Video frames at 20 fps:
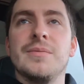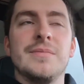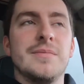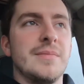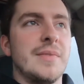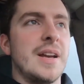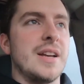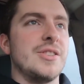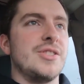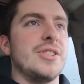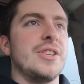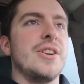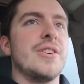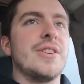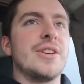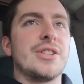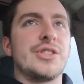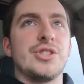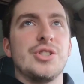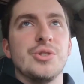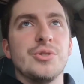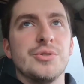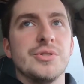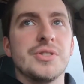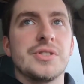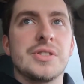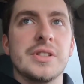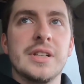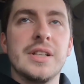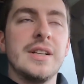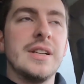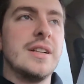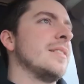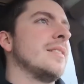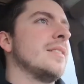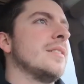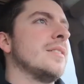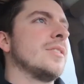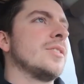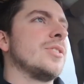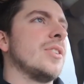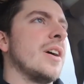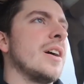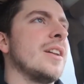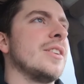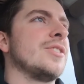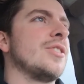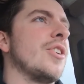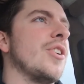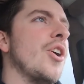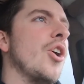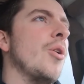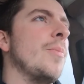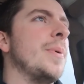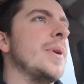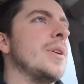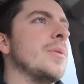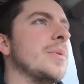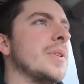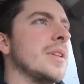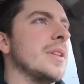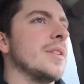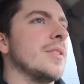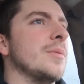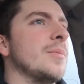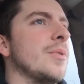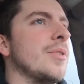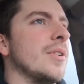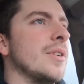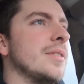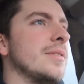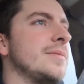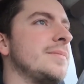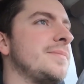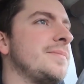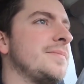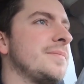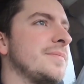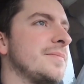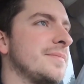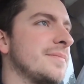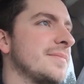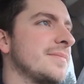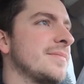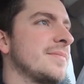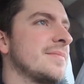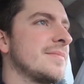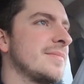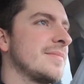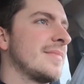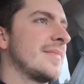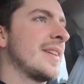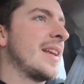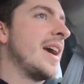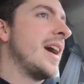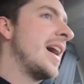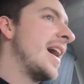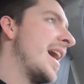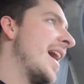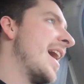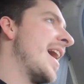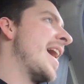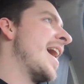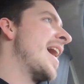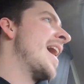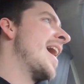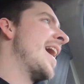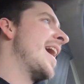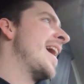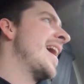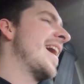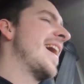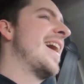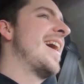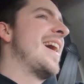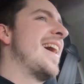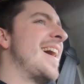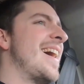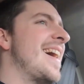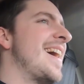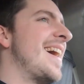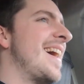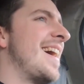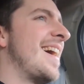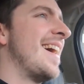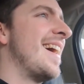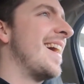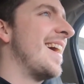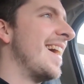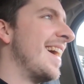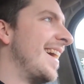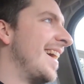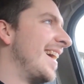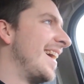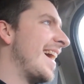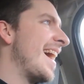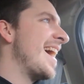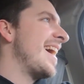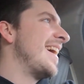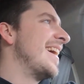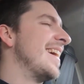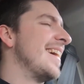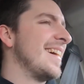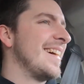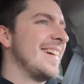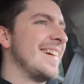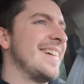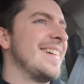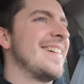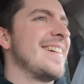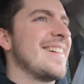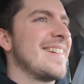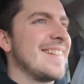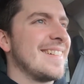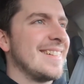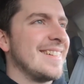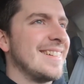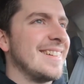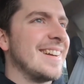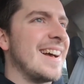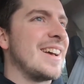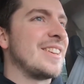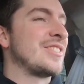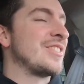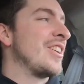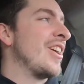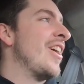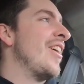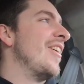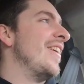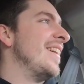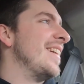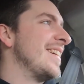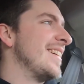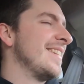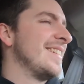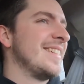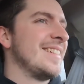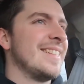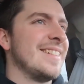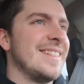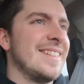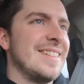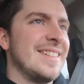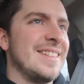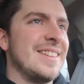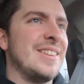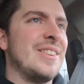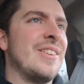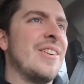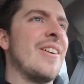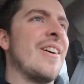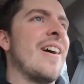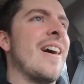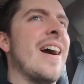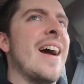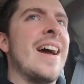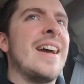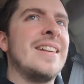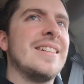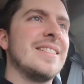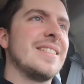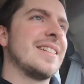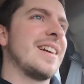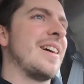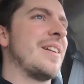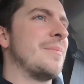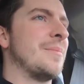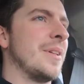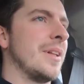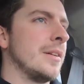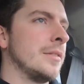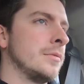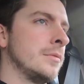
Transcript: engineering students. So I gotta start opening with a little more. Hey, hey, how's it going? You doing all right? You gotta be like,